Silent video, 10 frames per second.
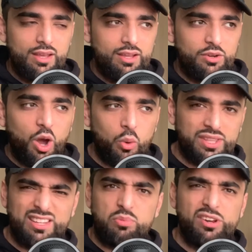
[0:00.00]
Not one
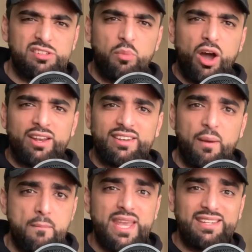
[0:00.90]
that springs to mind
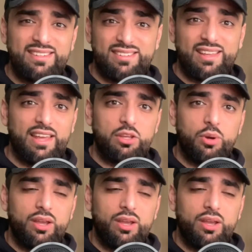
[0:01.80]
immediately anyway,